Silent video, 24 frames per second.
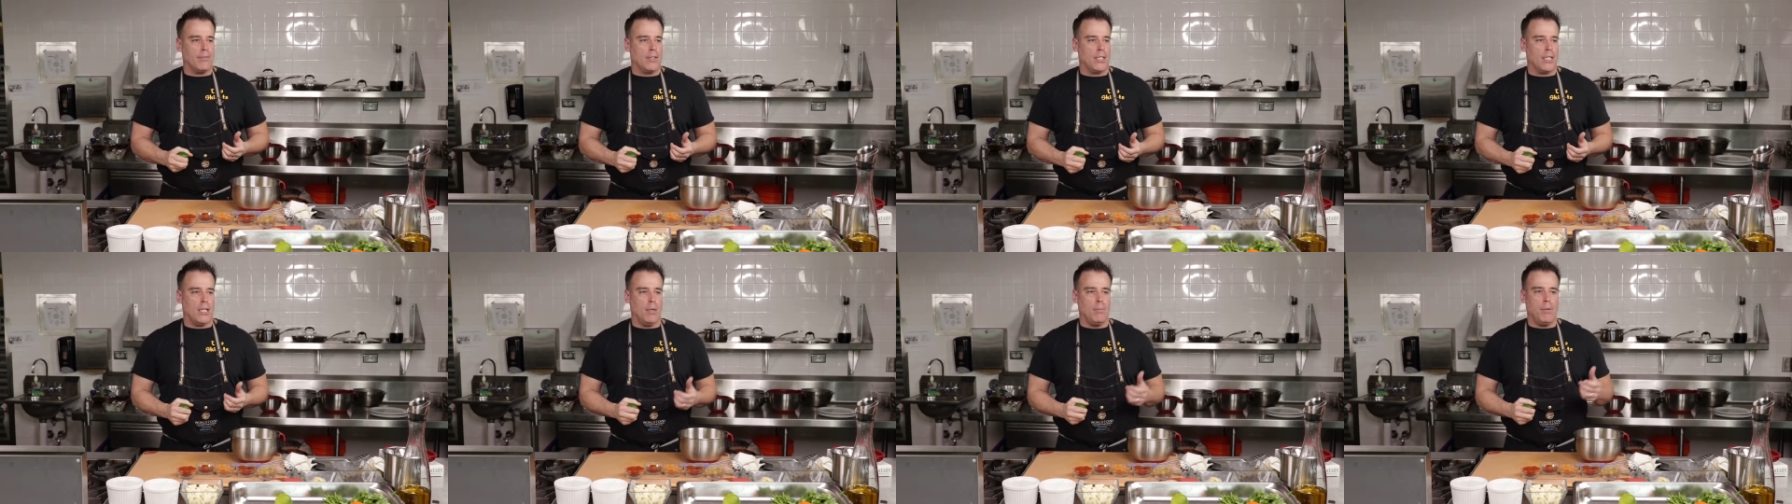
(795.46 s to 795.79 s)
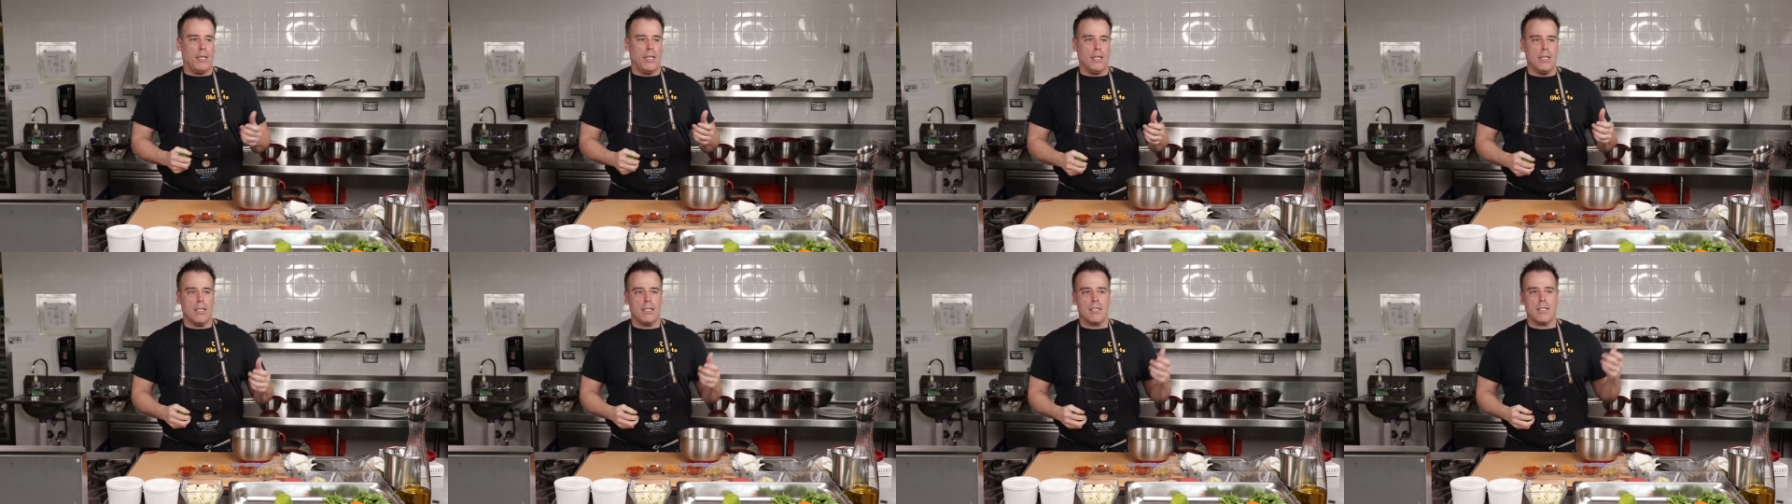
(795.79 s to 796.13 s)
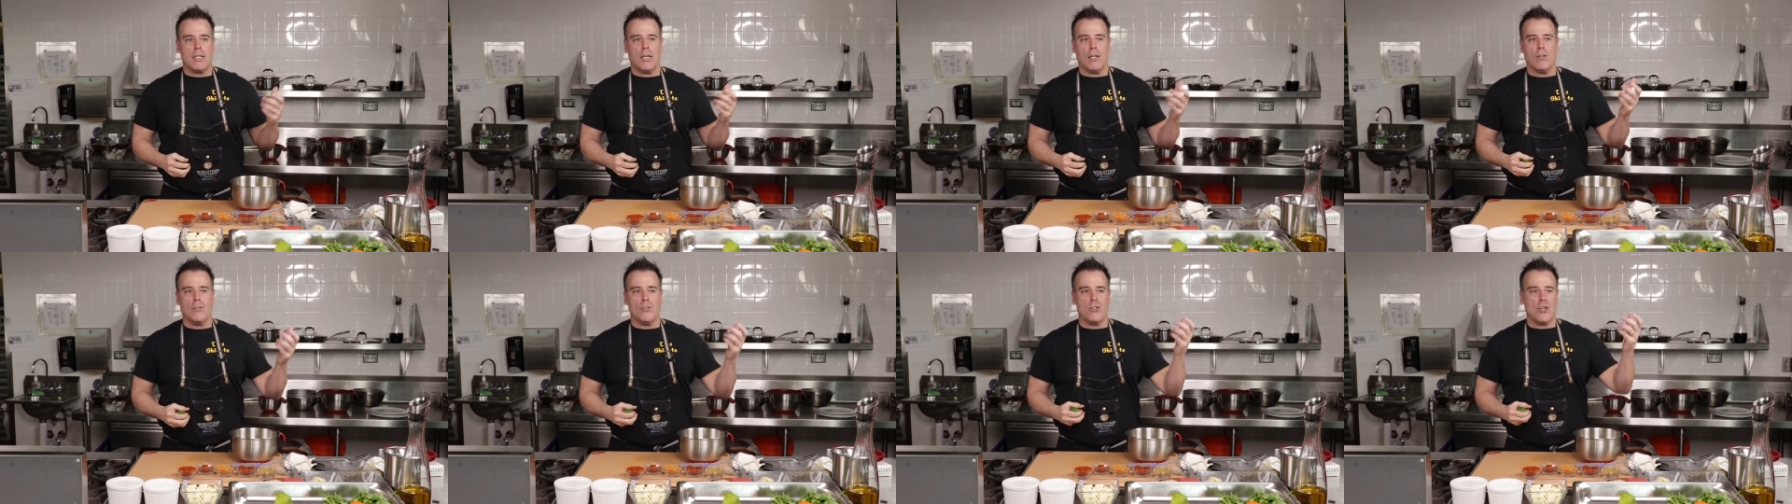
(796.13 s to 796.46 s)
Comedians
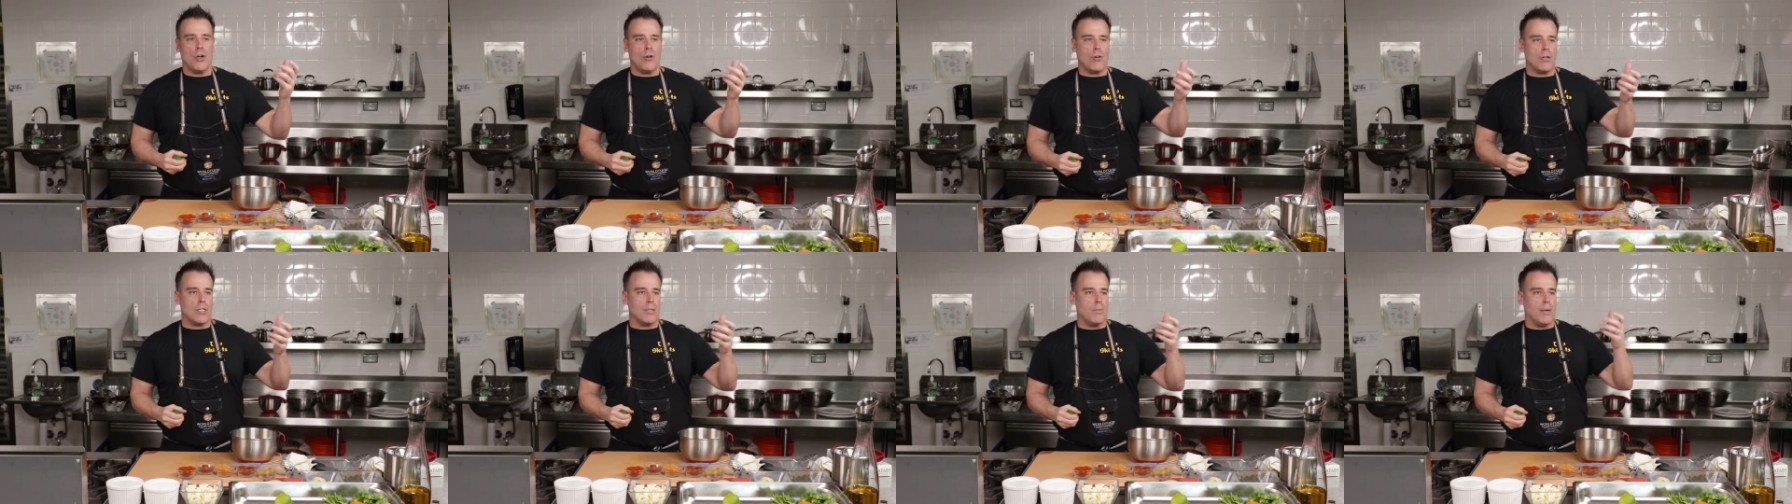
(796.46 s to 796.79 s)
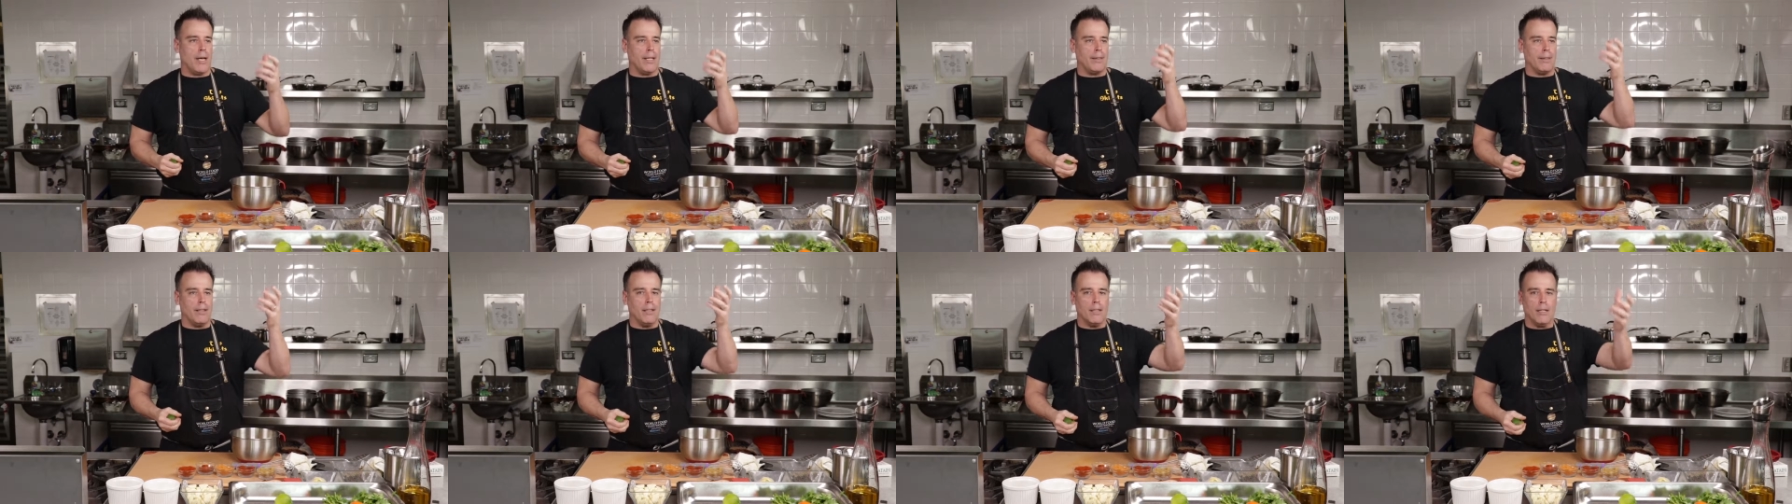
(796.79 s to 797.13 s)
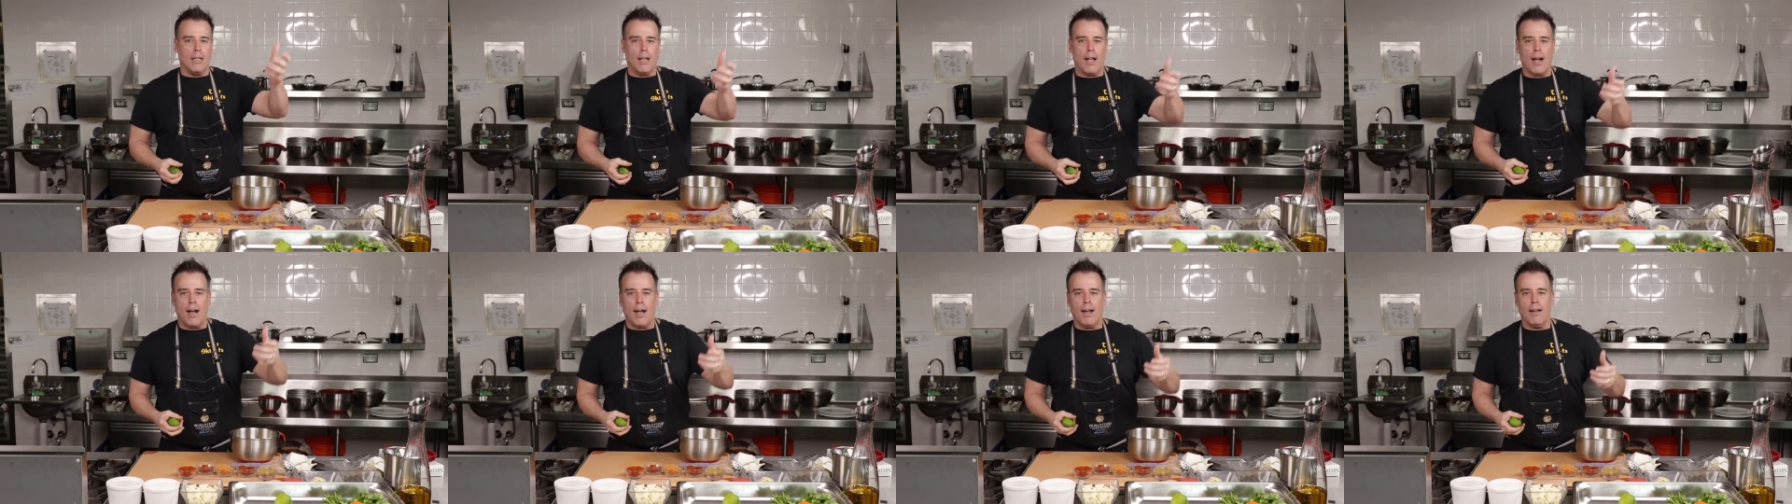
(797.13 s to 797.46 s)
tell jokes about their
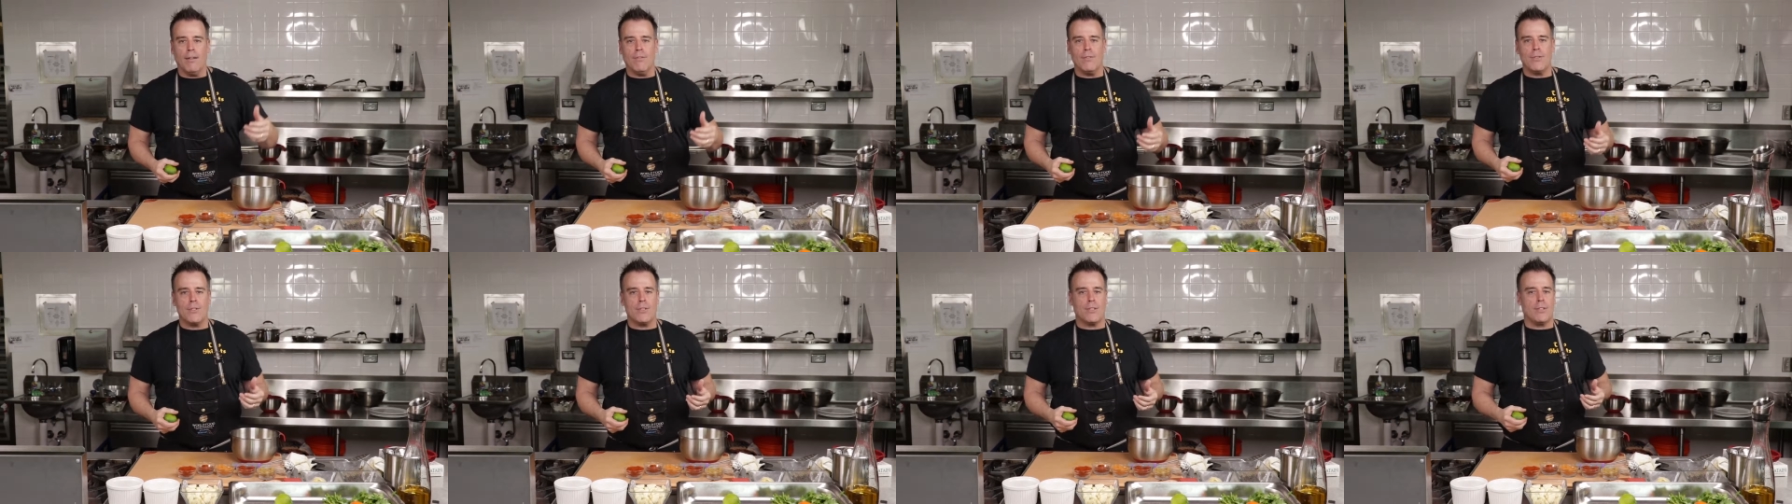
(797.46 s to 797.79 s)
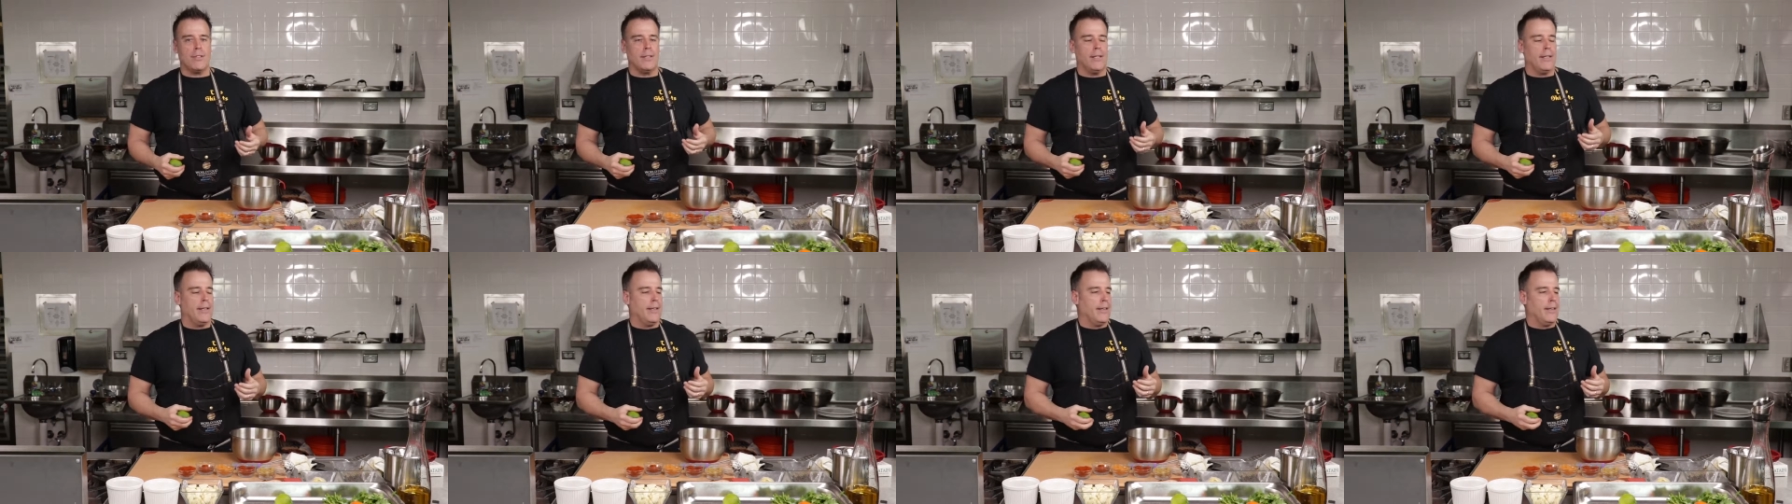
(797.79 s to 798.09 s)
lives.